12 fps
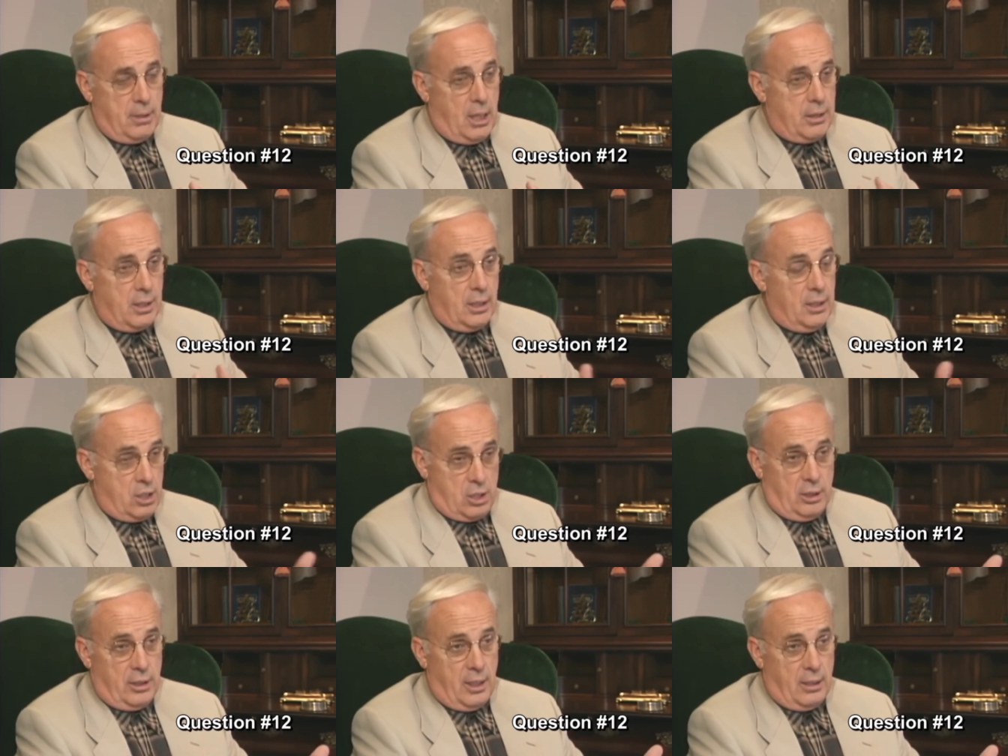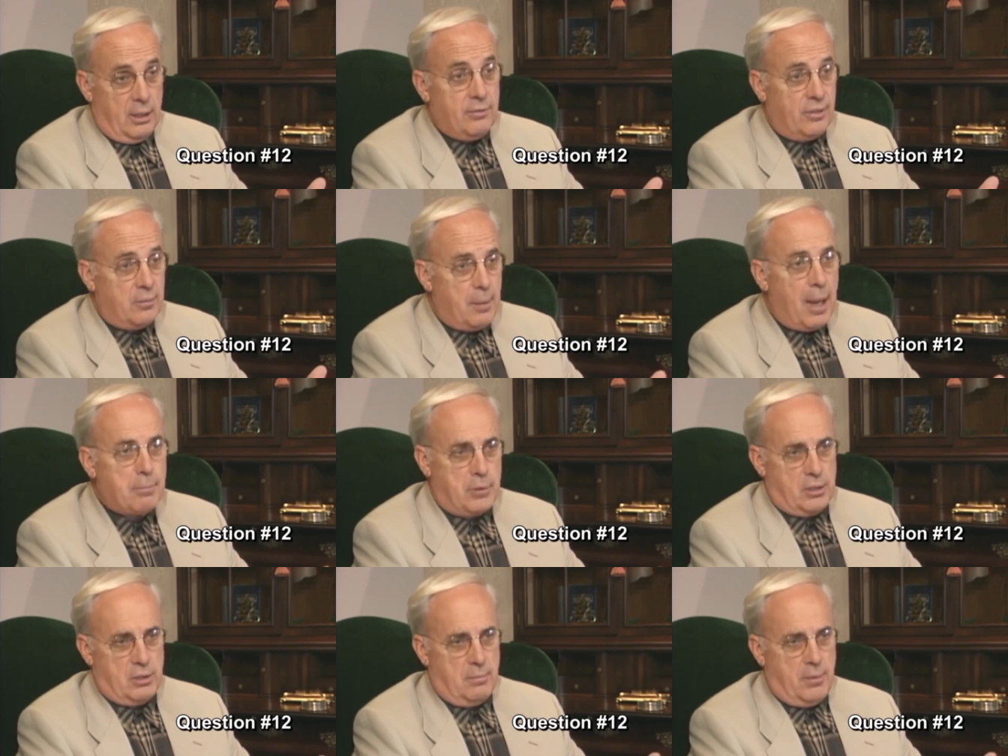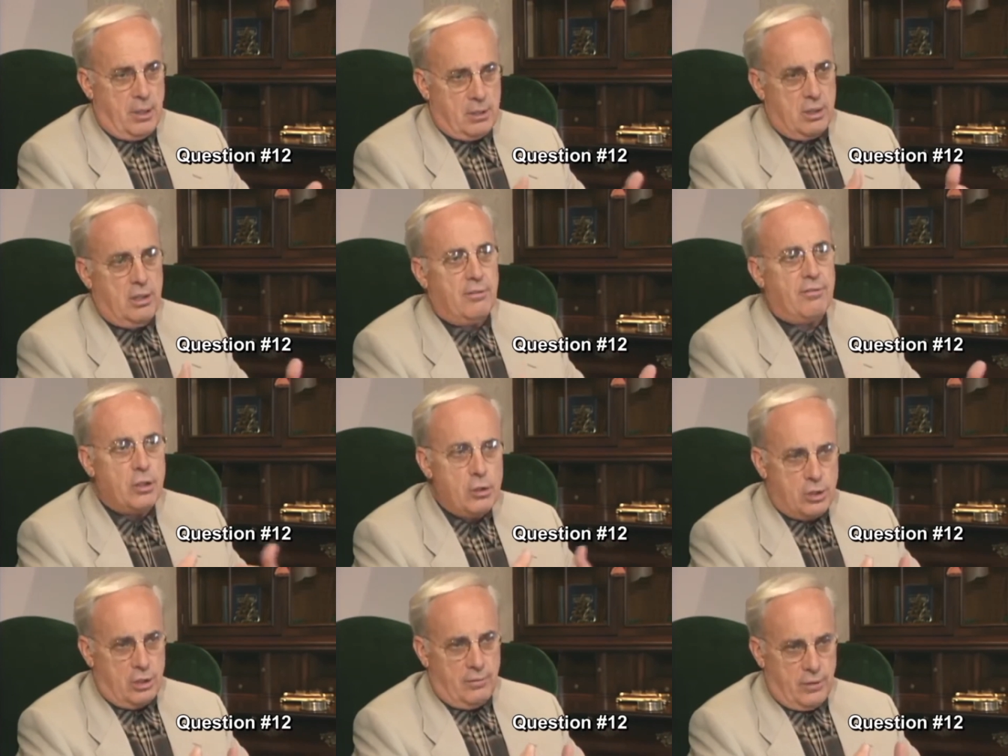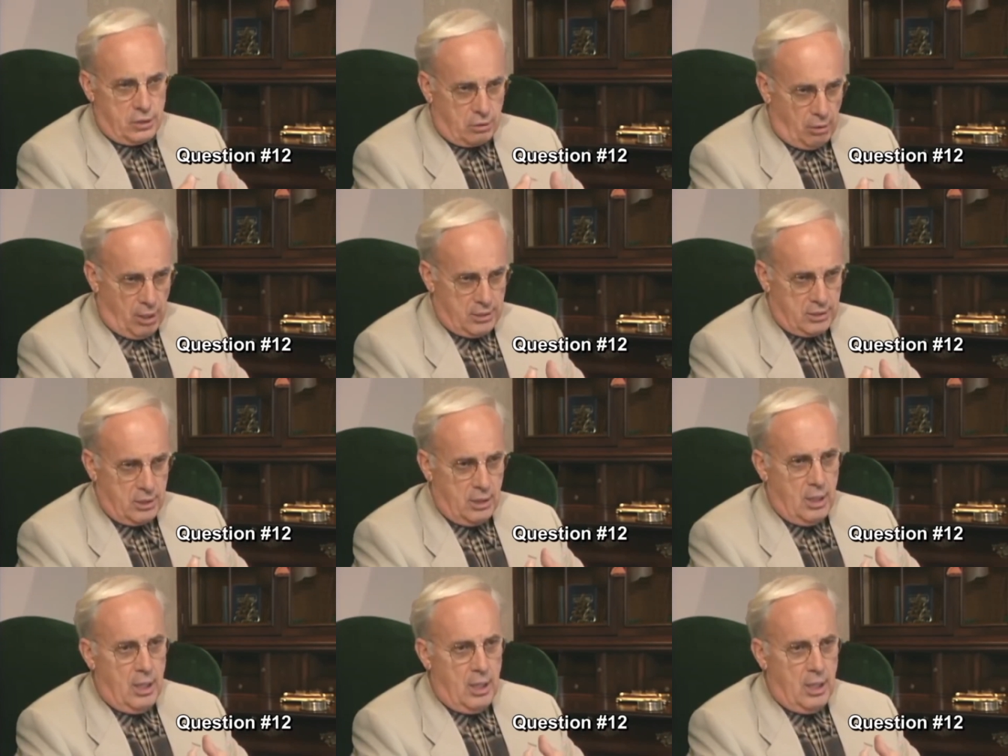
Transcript: I think initially at infant baptism, there's an infusion of this grace.